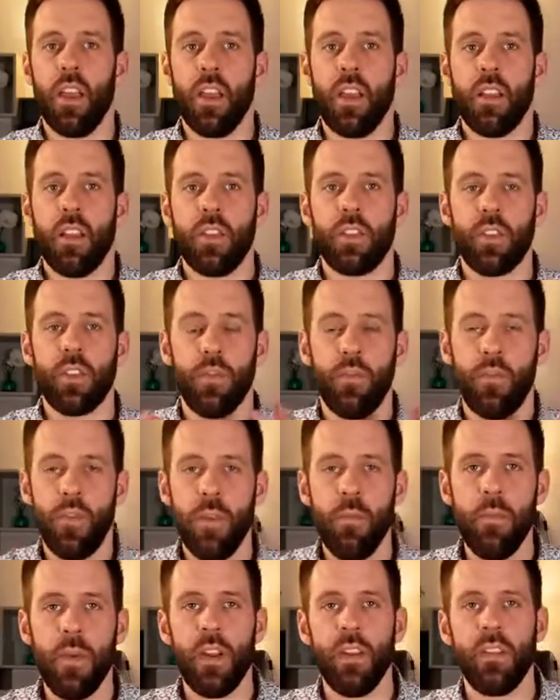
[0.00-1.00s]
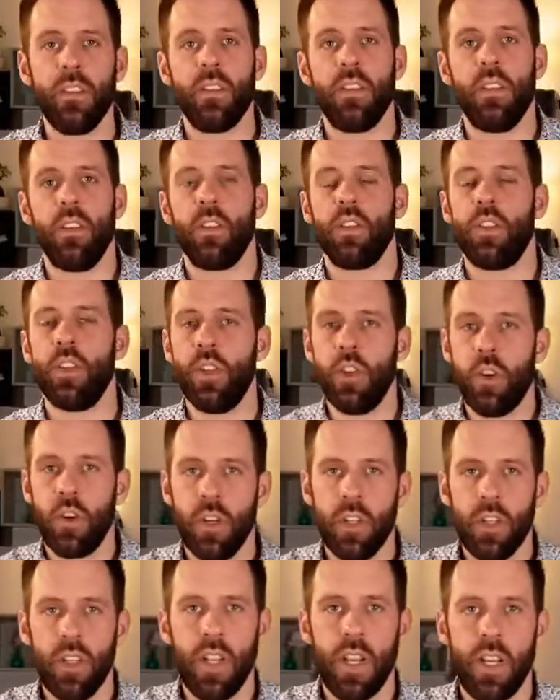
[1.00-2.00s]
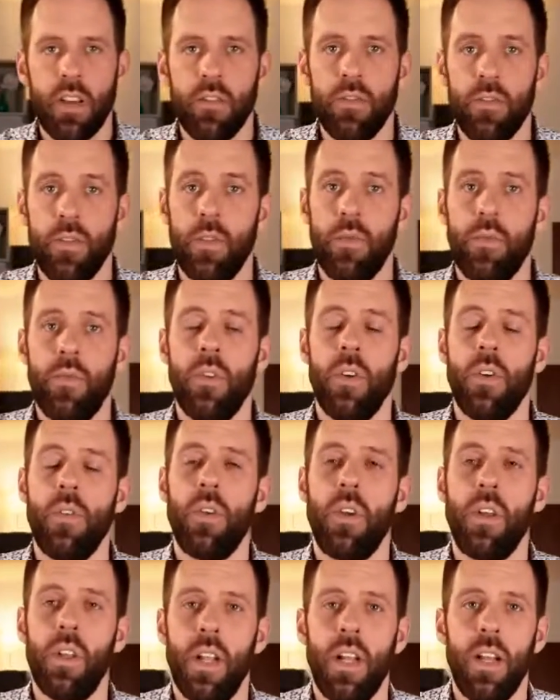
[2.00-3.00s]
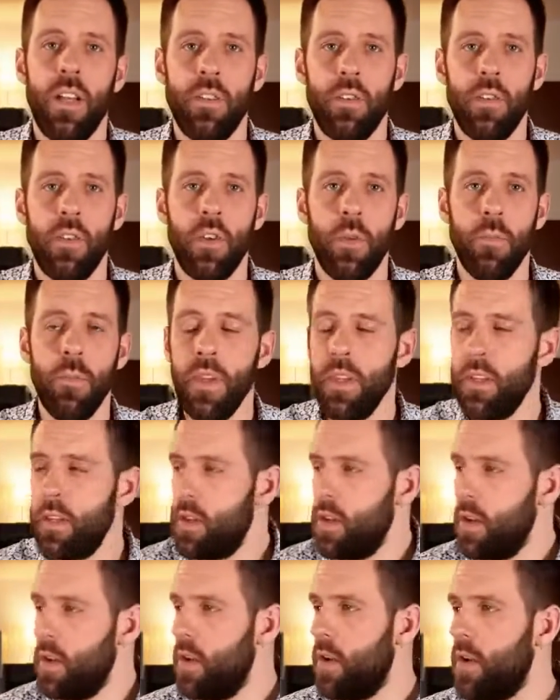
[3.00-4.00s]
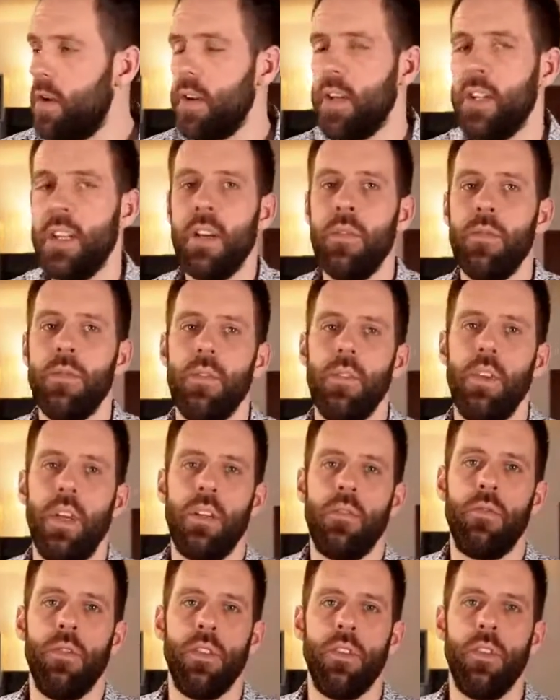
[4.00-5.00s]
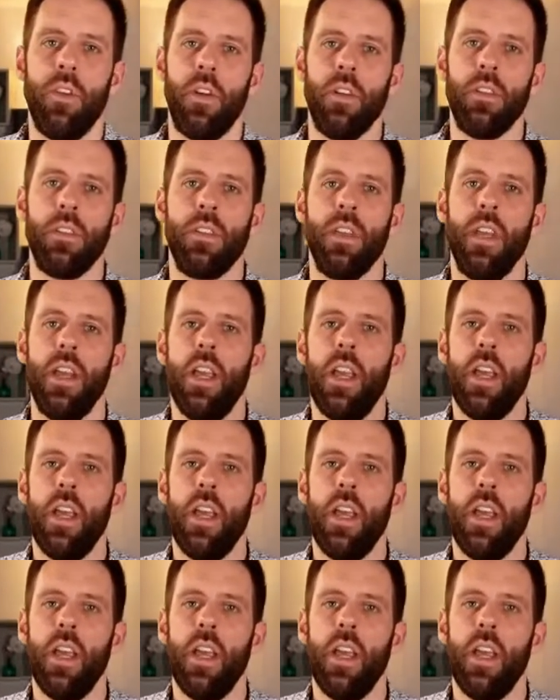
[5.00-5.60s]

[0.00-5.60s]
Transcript: So 3 months, short enough for the client to commit, long enough to get results.